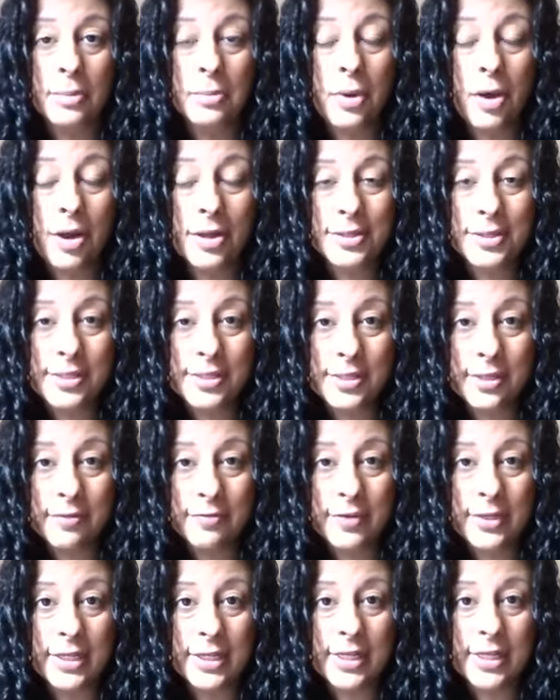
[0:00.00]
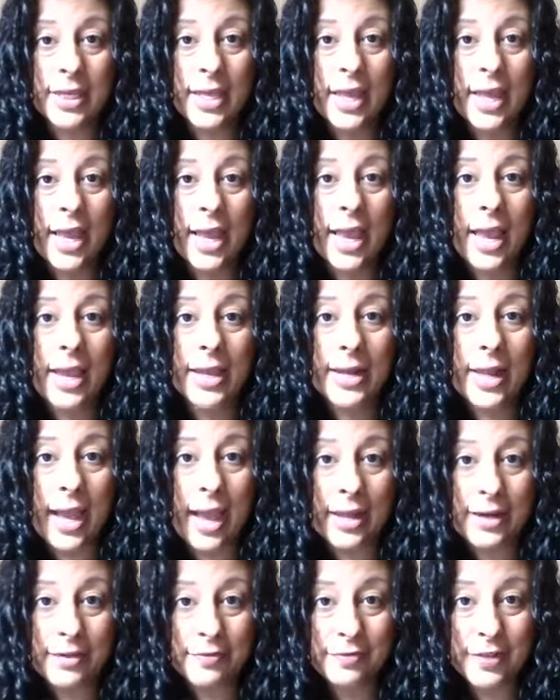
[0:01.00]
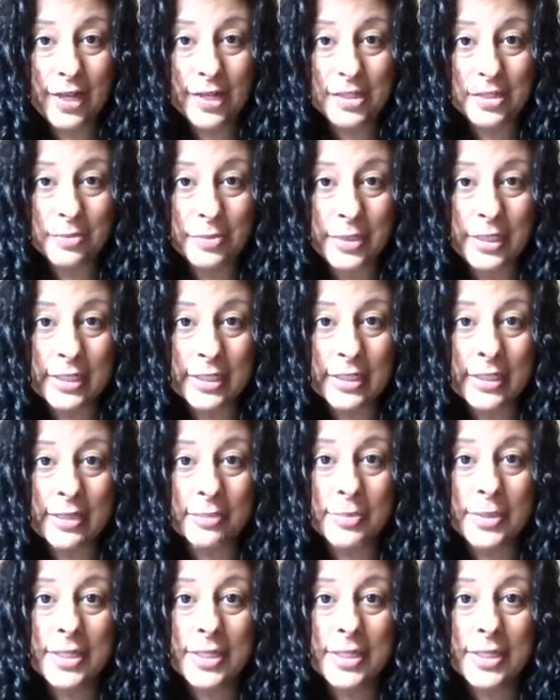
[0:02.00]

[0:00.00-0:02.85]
positivity, and added flexibility?